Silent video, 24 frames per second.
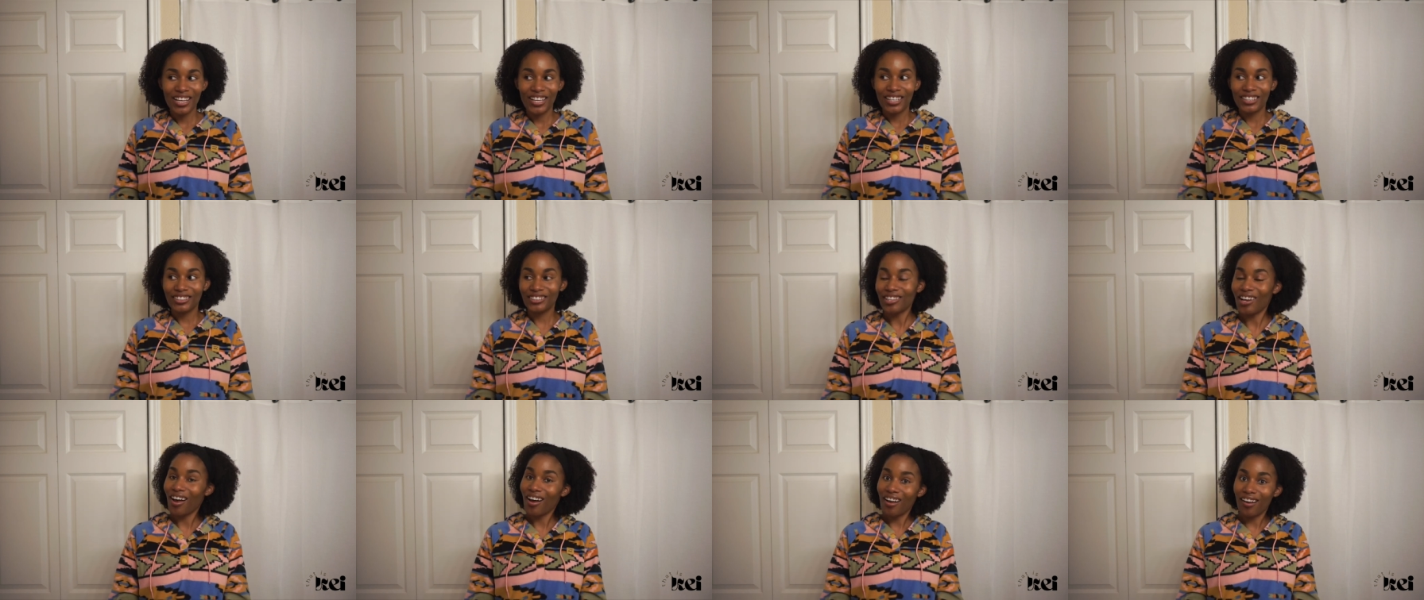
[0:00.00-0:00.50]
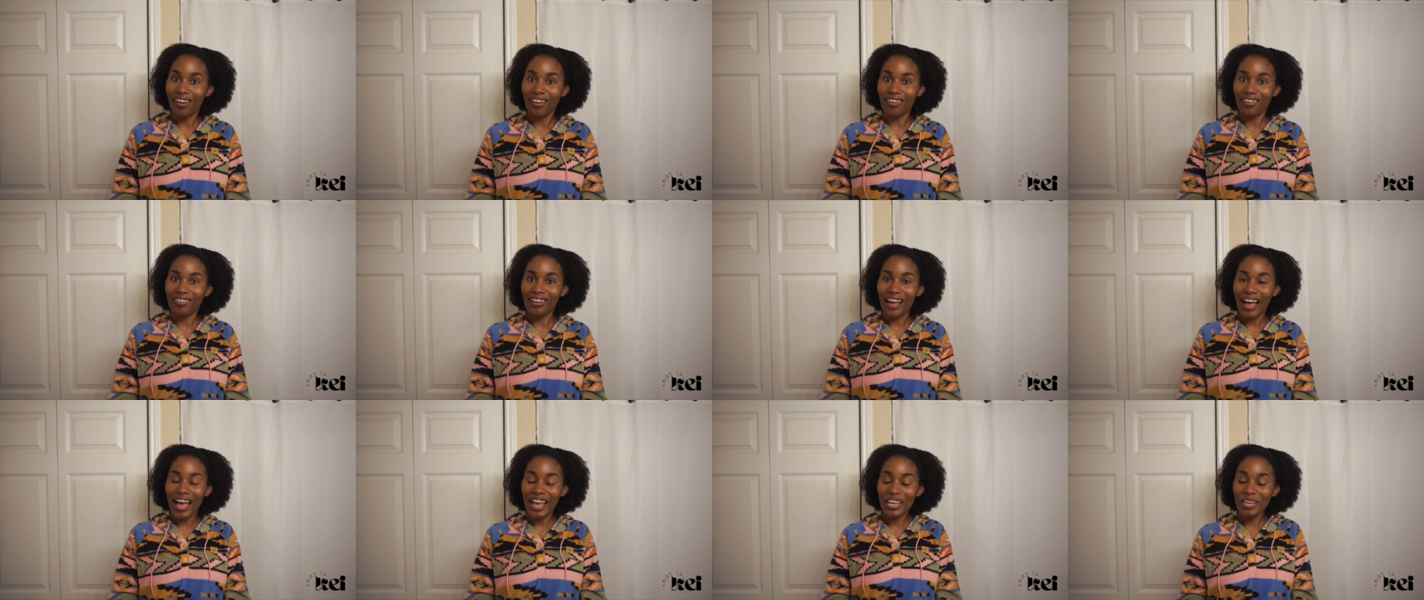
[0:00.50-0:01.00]
Y'all,
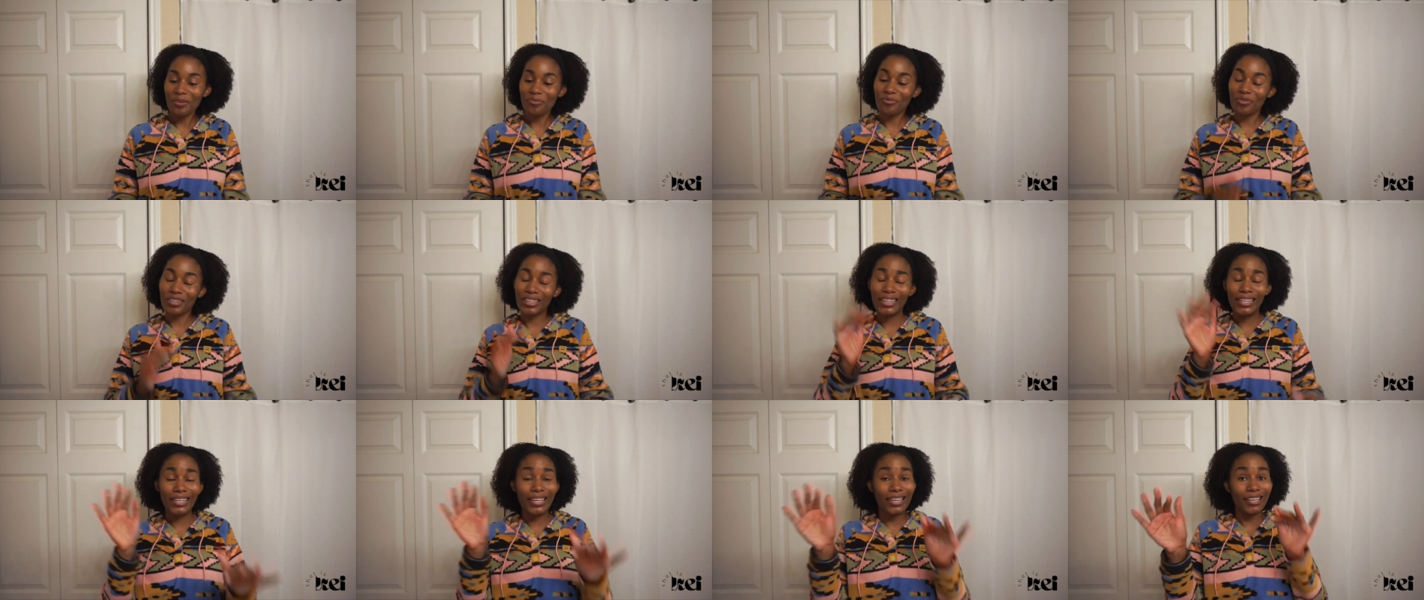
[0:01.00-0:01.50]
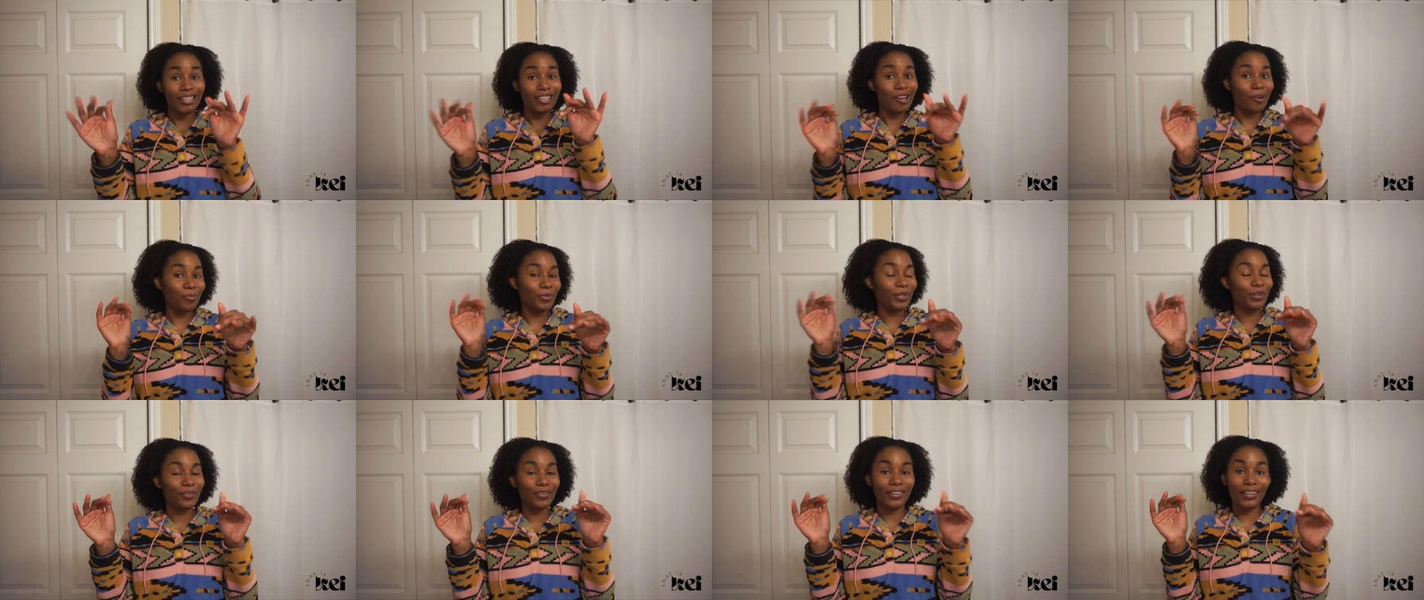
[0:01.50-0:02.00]
I am really getting
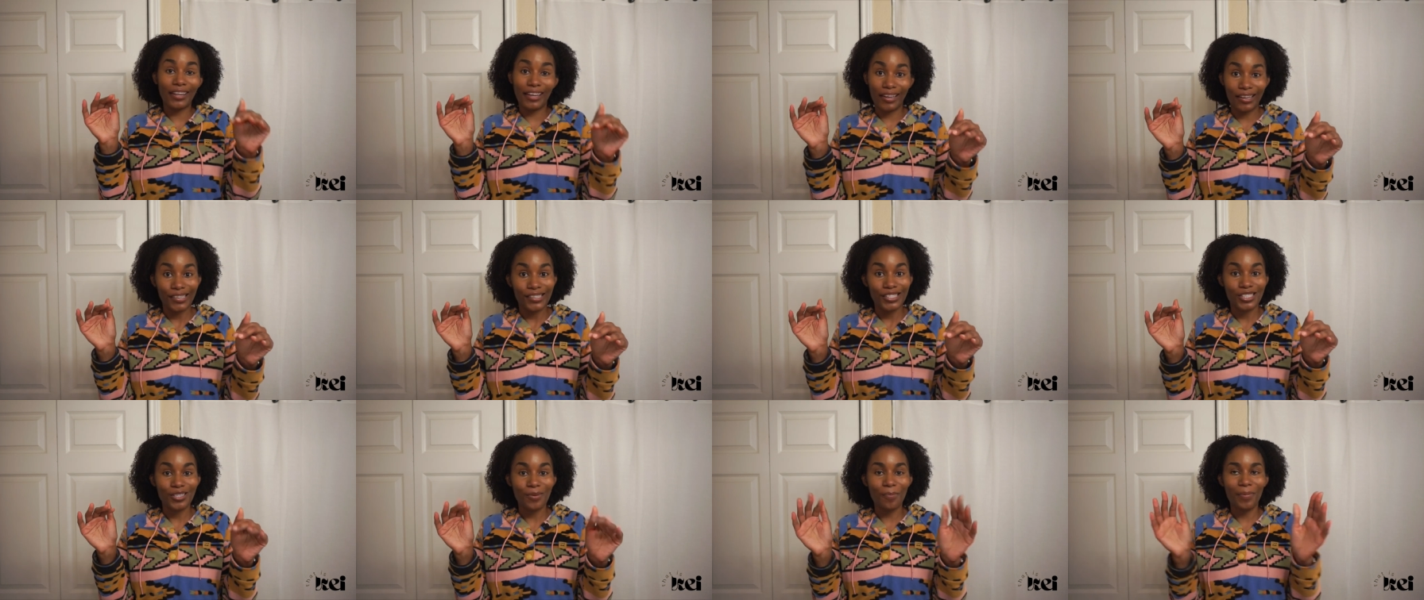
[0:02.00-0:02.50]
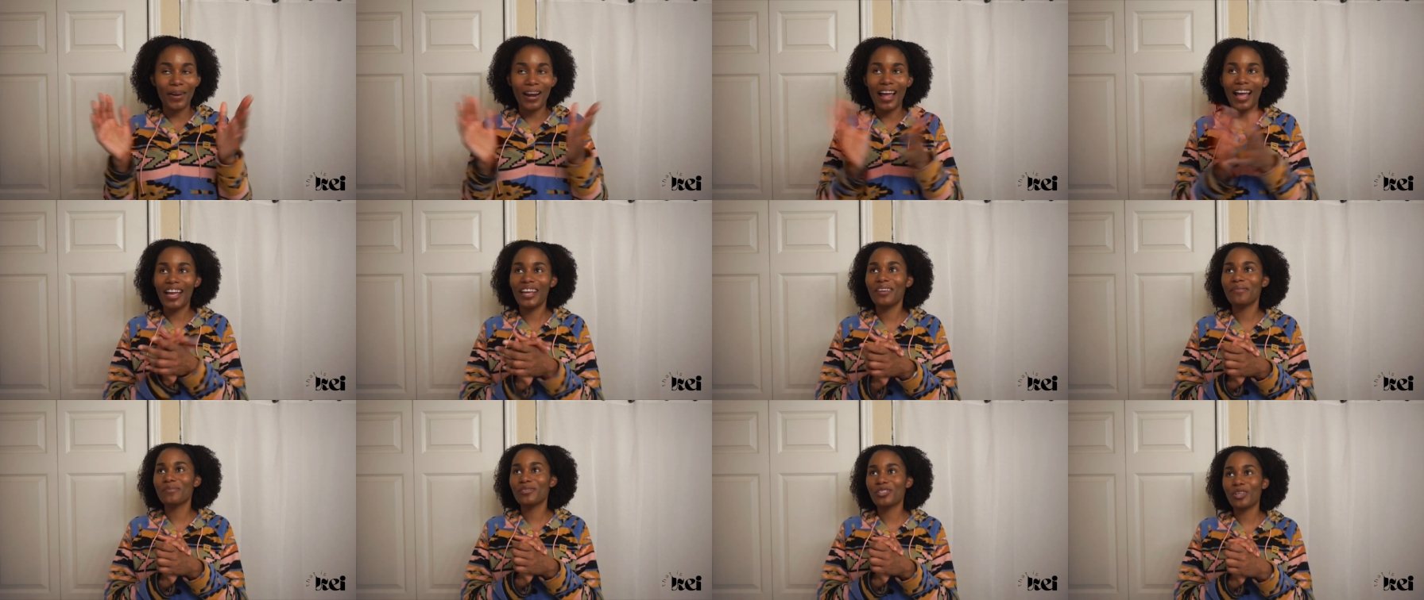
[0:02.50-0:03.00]
up there in age, but I
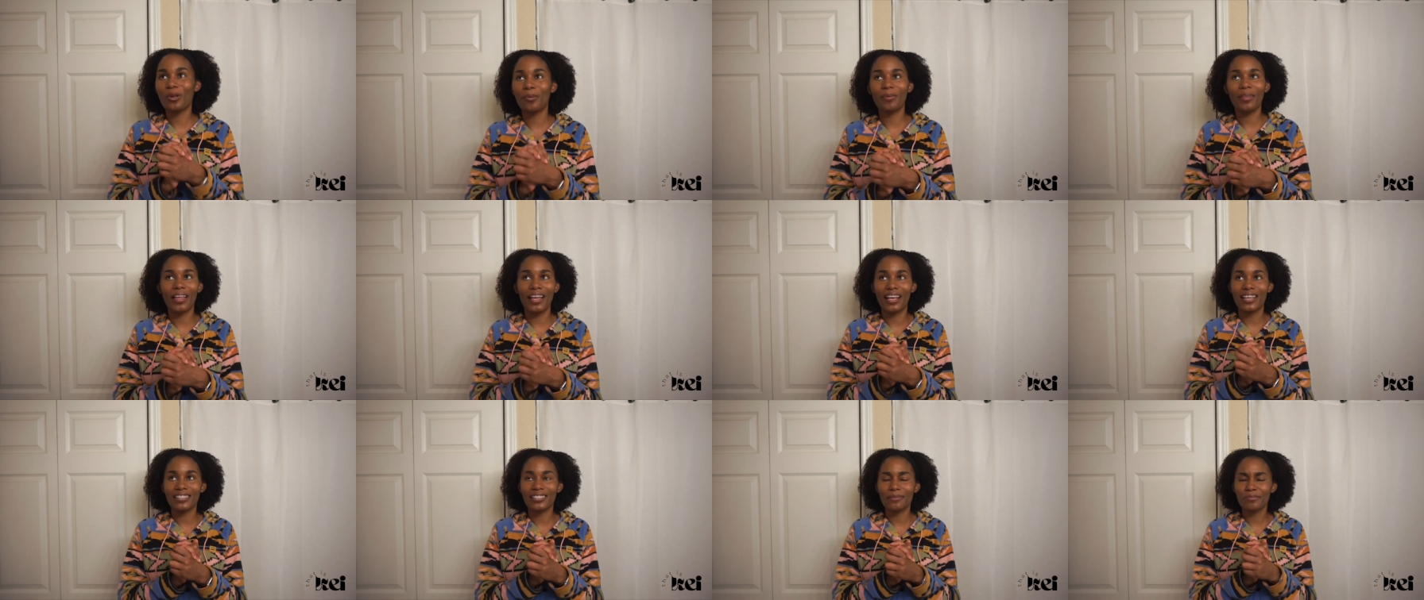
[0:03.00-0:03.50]
am so blessed.